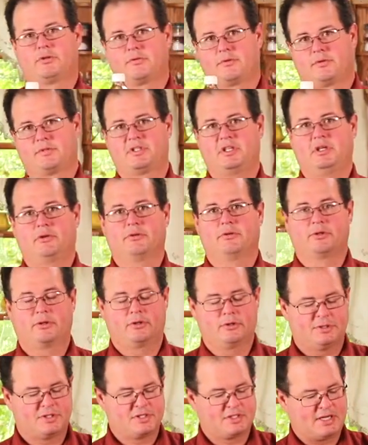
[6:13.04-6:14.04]
secret to
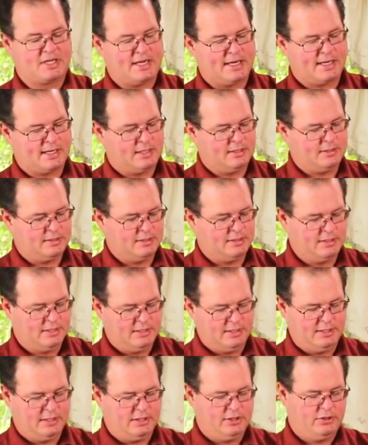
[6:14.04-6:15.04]
good stock,
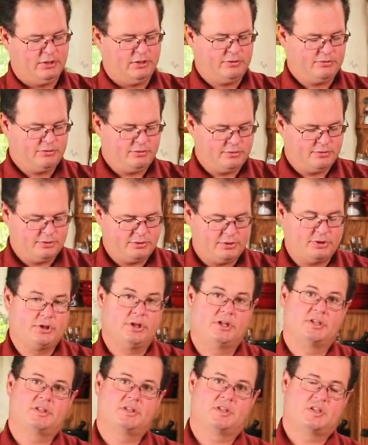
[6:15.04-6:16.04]

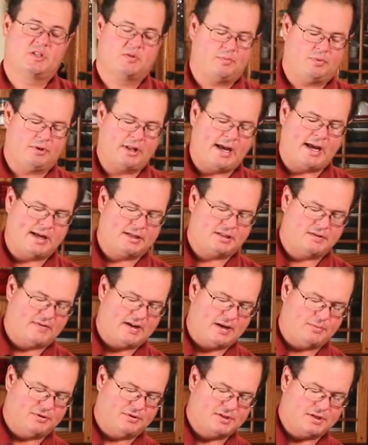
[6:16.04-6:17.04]
just a splash of
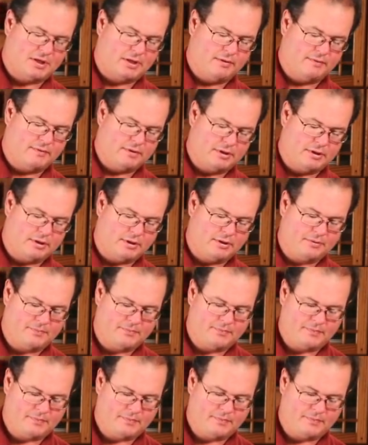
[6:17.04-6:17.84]
apple cider vinegar.